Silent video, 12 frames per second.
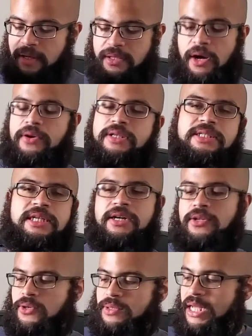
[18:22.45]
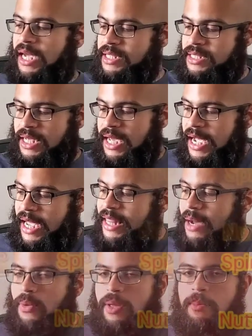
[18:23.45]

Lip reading: Donuts stick a little dense. And then we